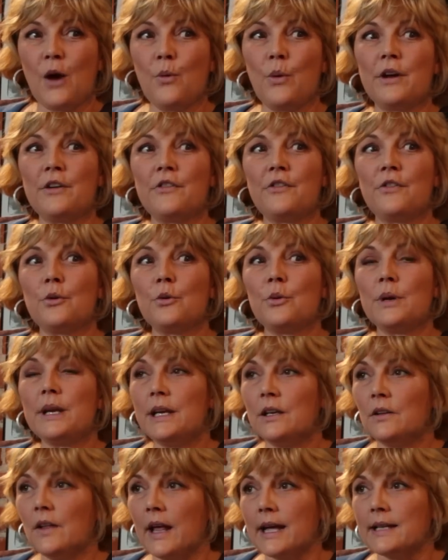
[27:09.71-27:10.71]
I went through
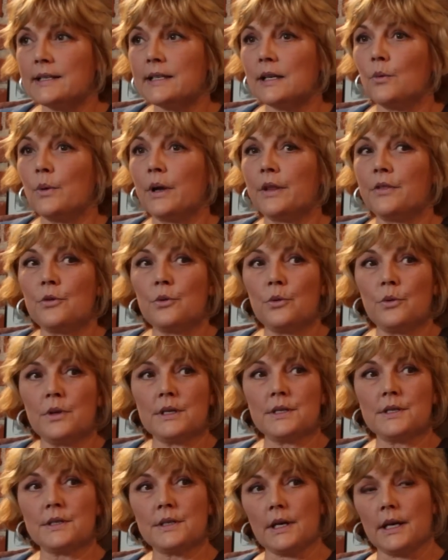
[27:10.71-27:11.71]
Elance. I went through
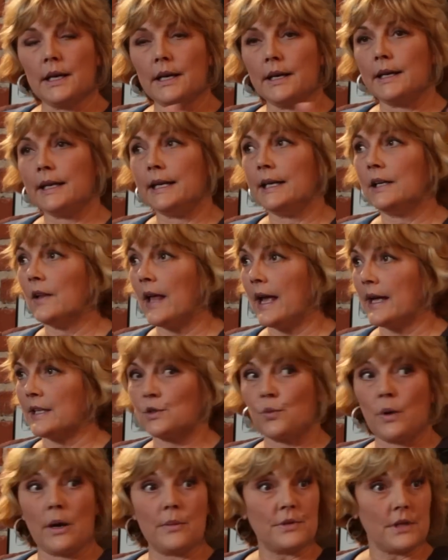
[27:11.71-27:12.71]
this
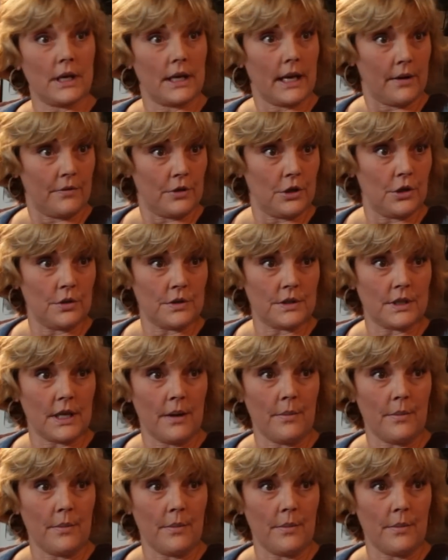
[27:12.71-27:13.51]
Elance website. Have you used